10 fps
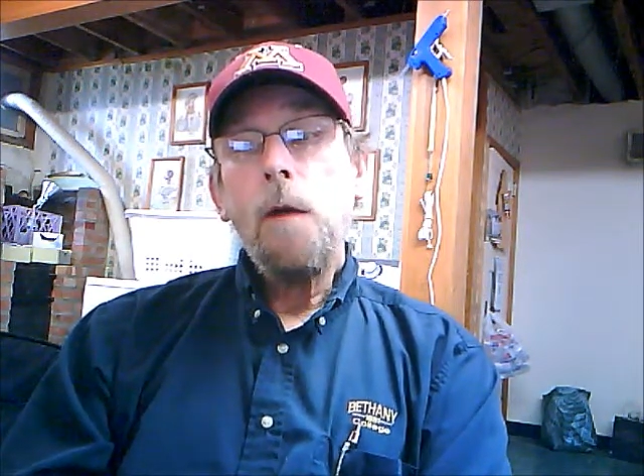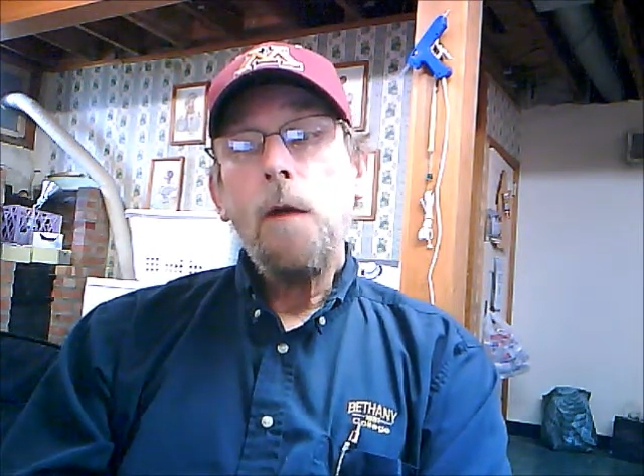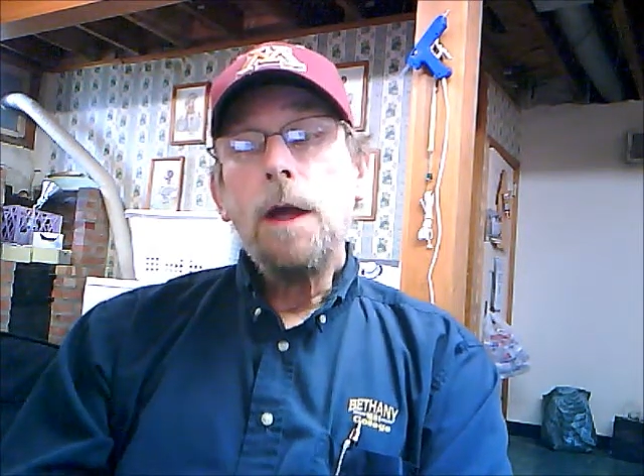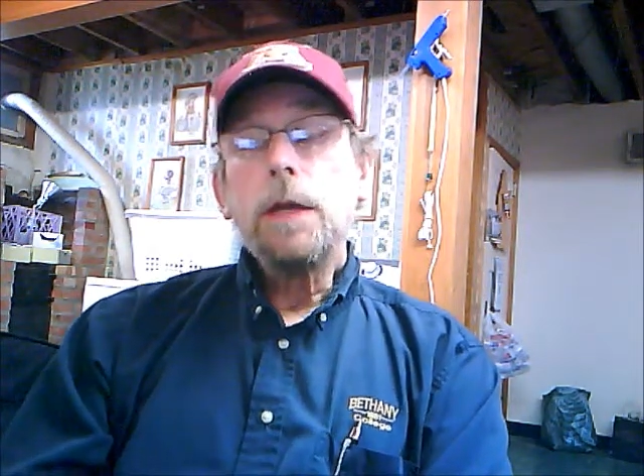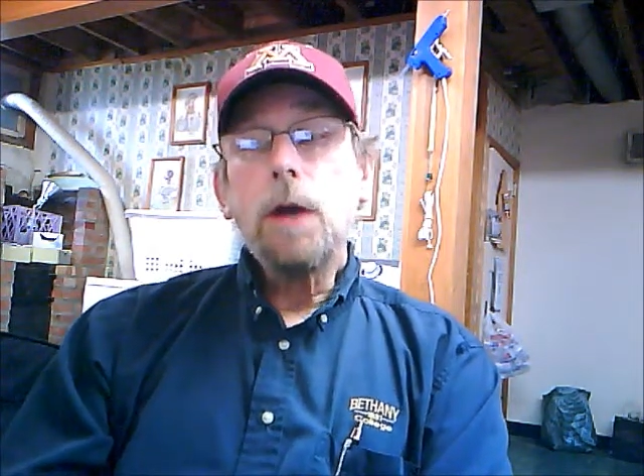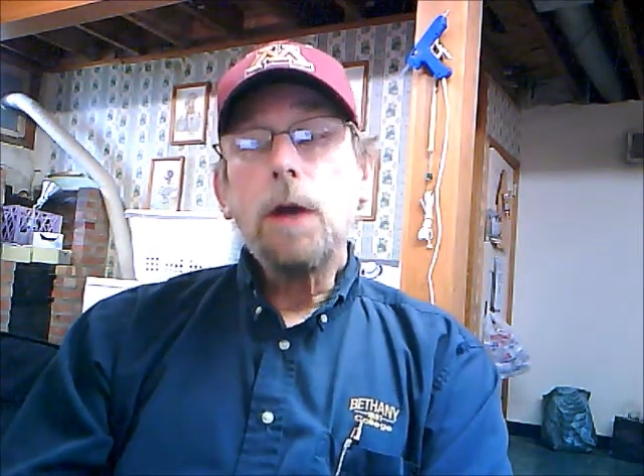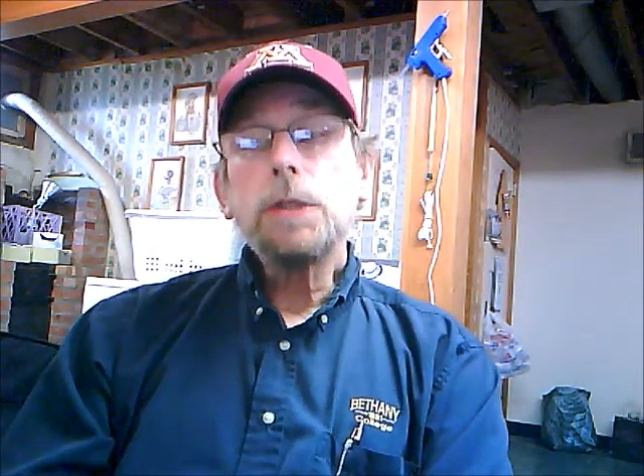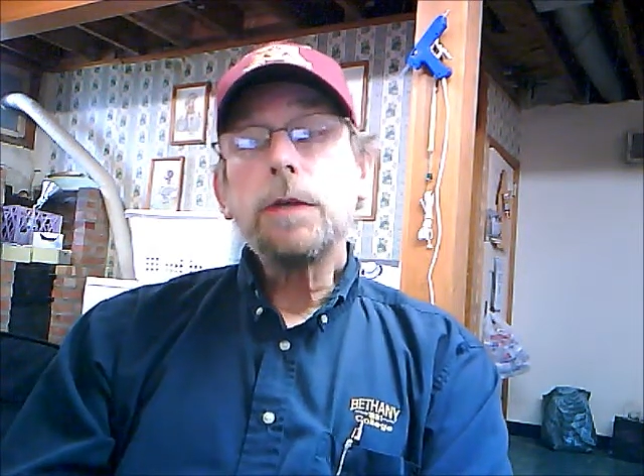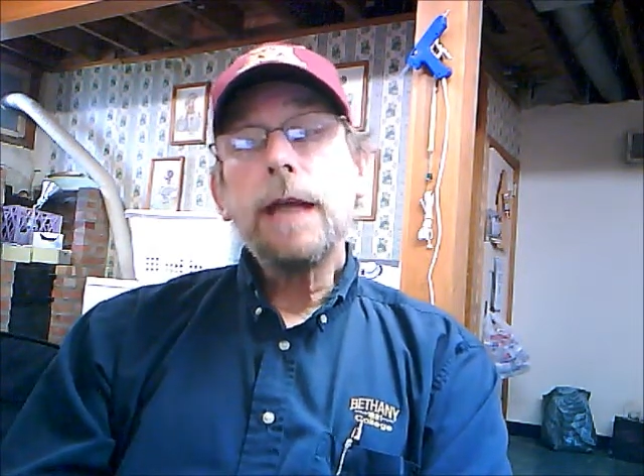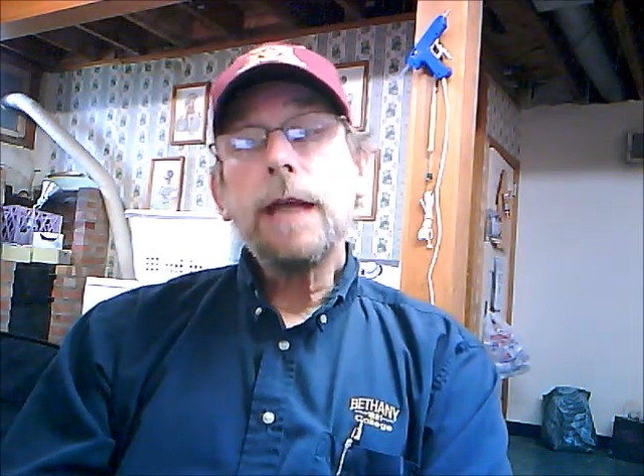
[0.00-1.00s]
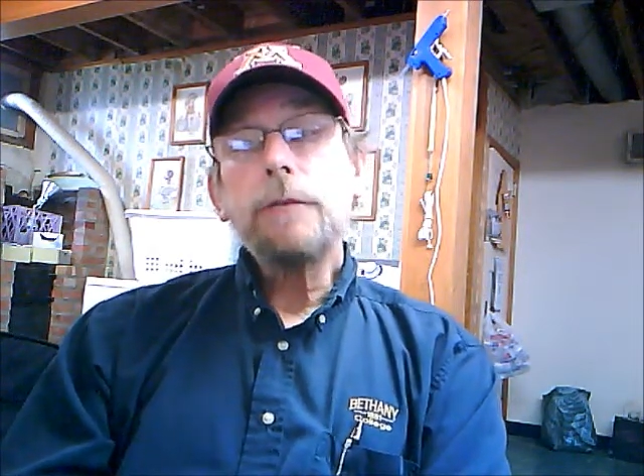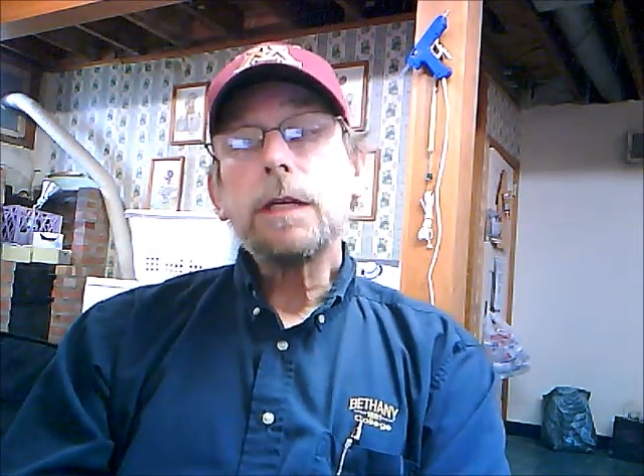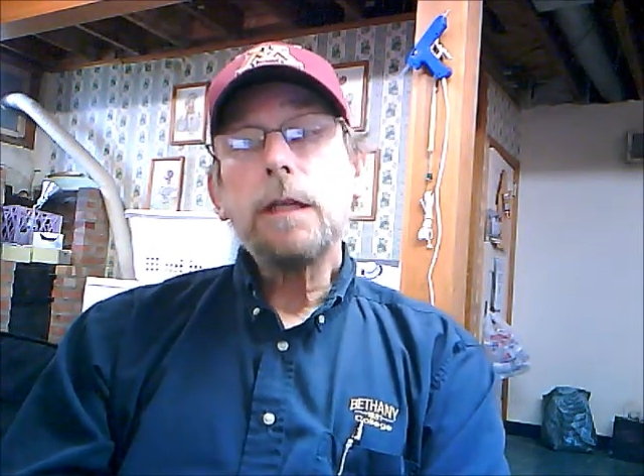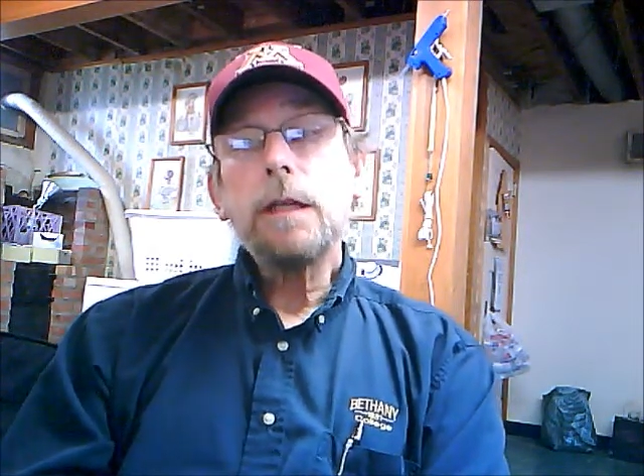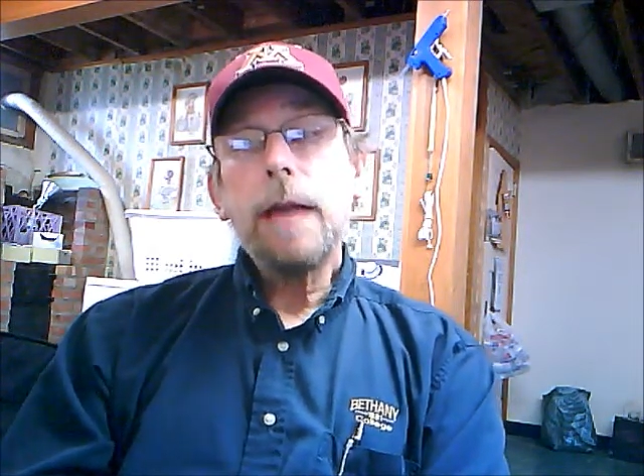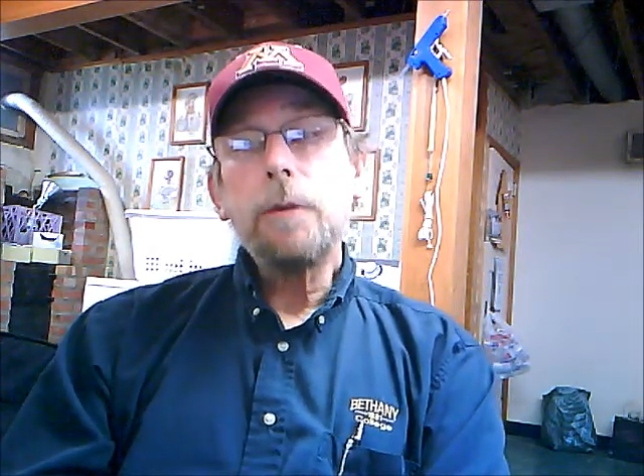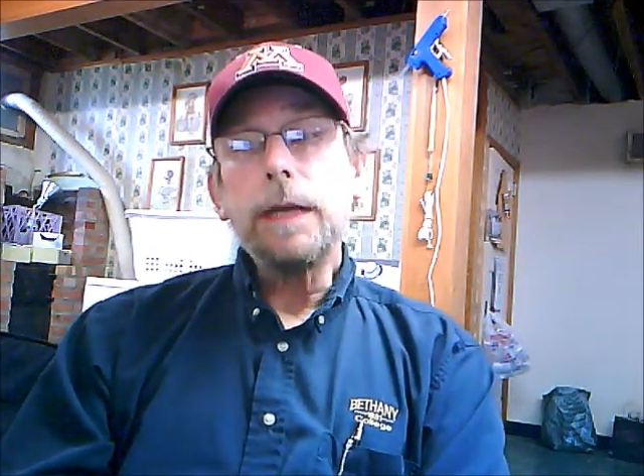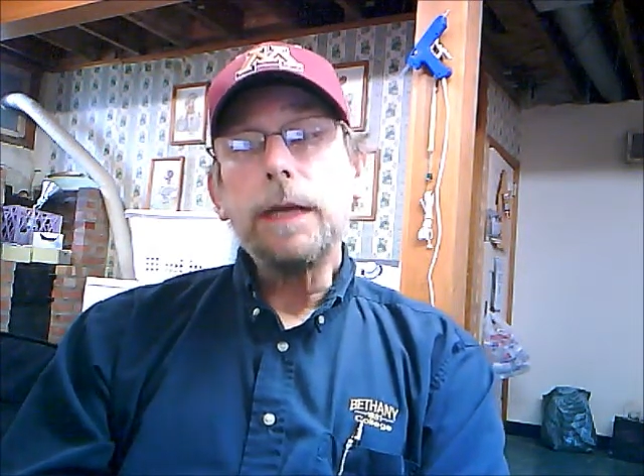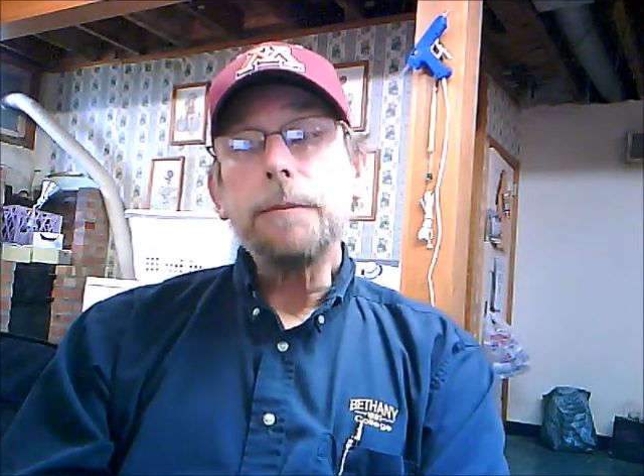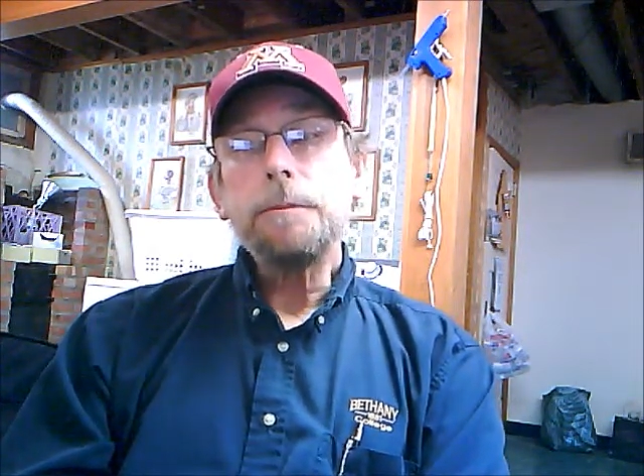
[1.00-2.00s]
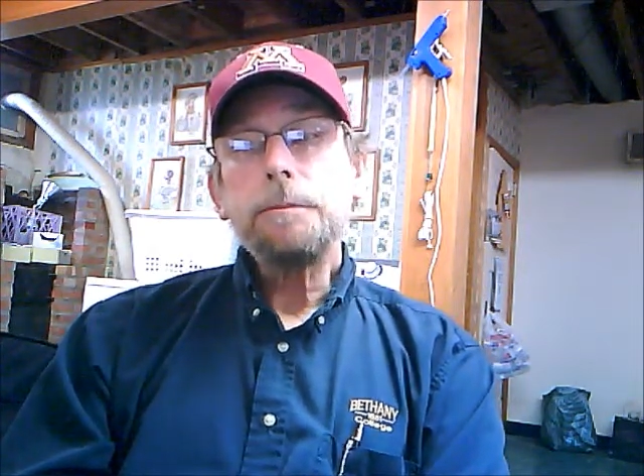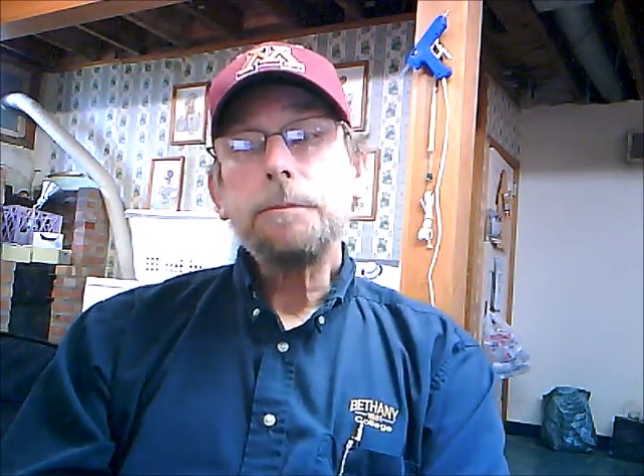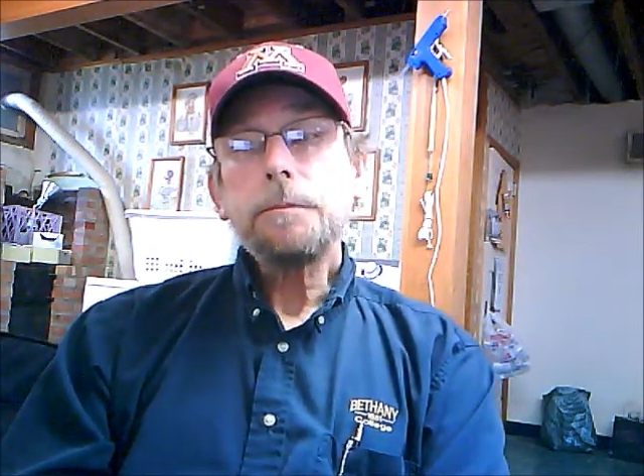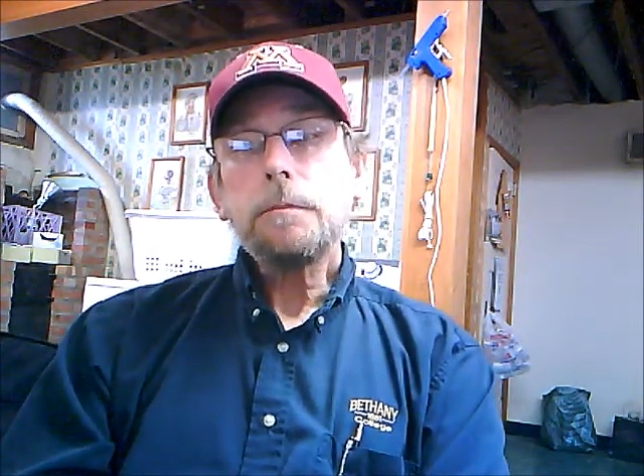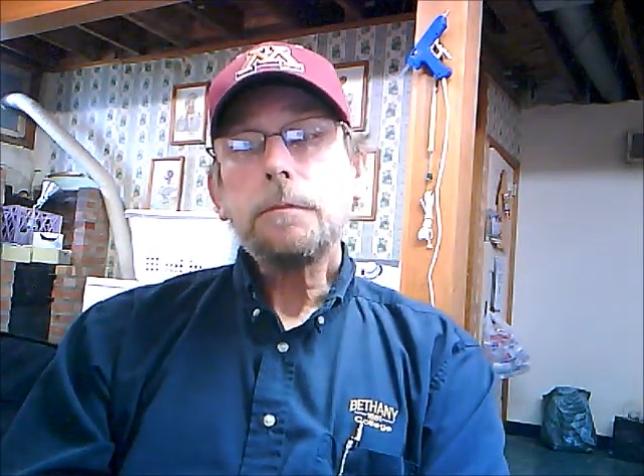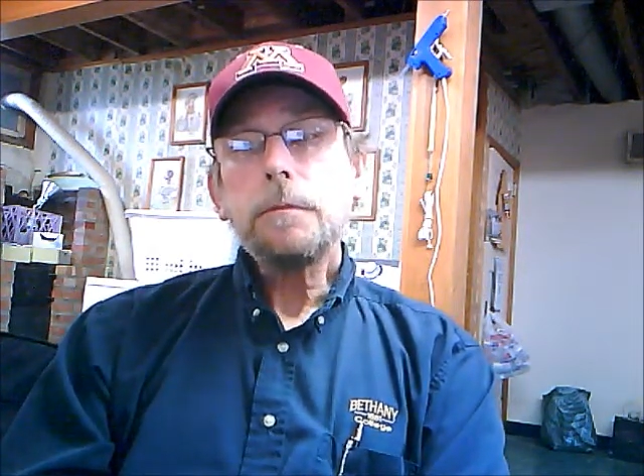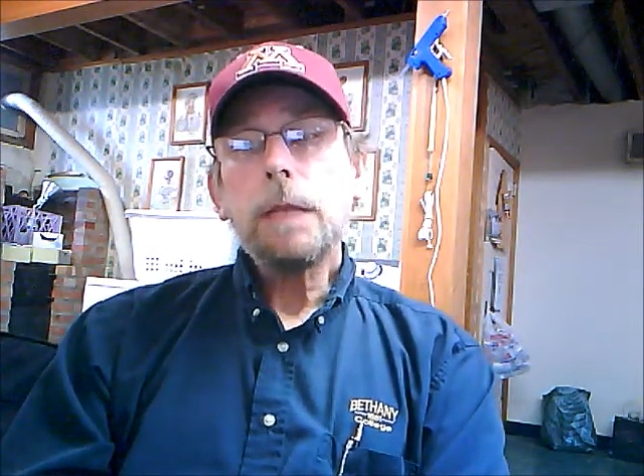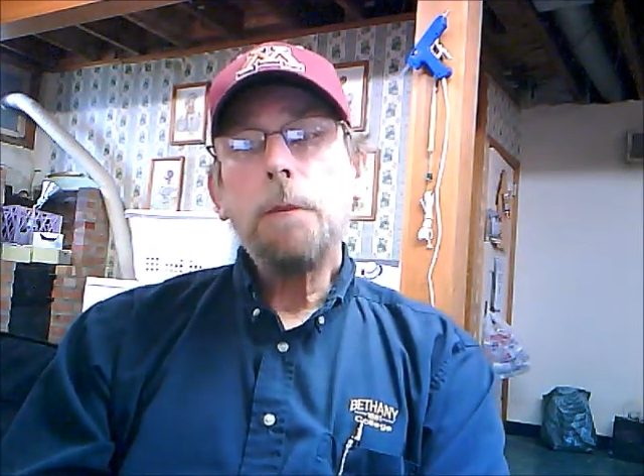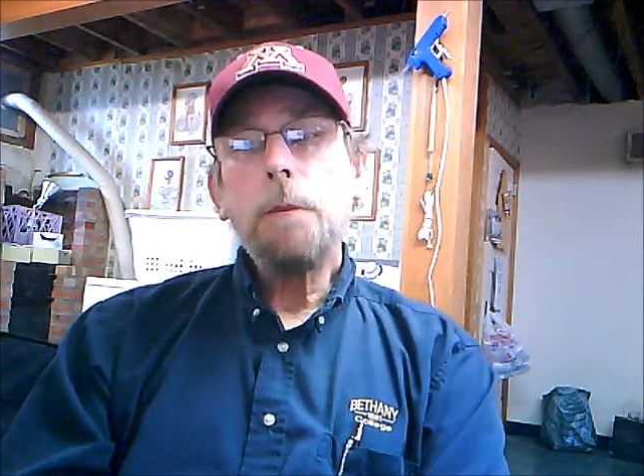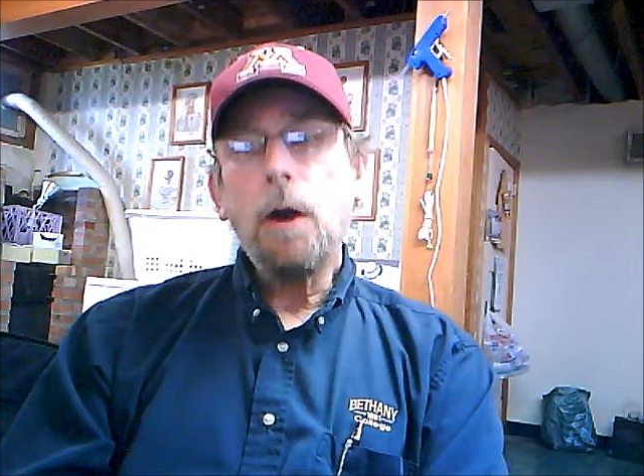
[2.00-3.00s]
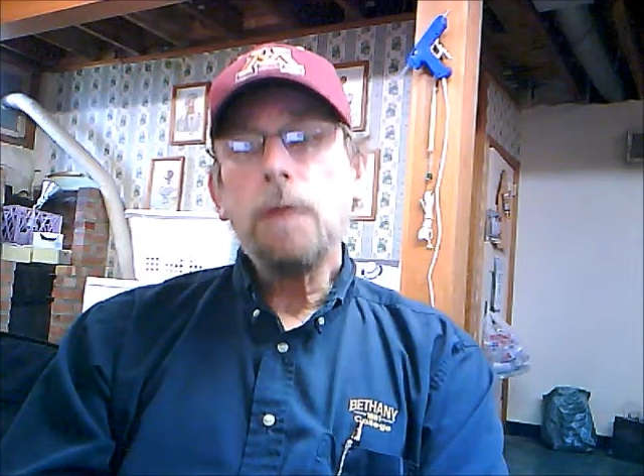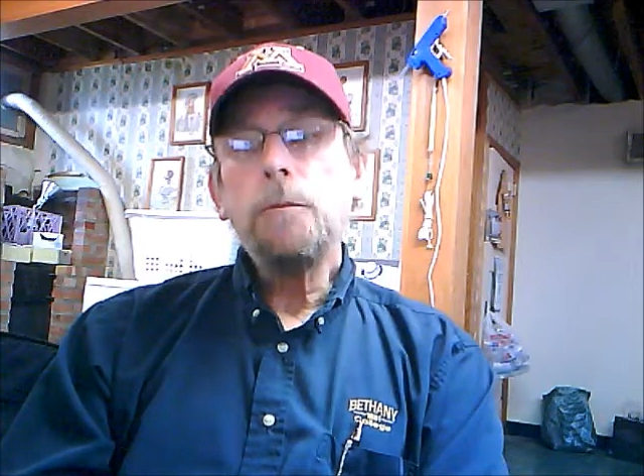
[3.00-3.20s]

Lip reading: You're also going to have to collaborate. Part of